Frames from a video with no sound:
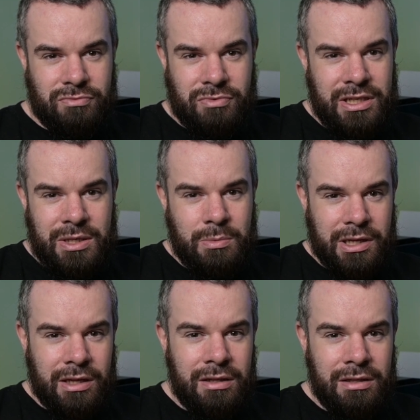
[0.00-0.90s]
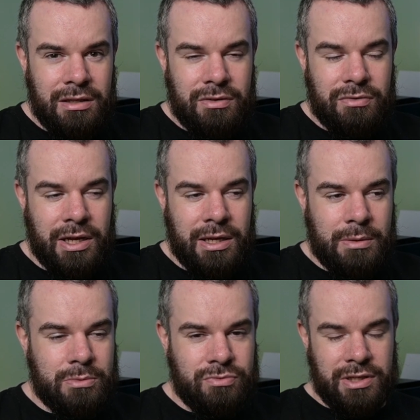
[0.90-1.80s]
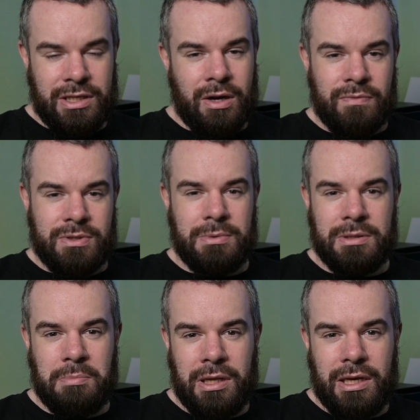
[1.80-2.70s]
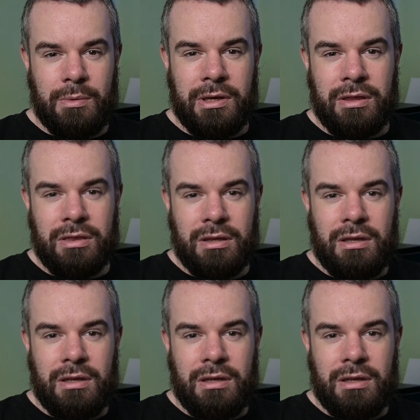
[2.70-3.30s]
really well. It was really comfortable to play with,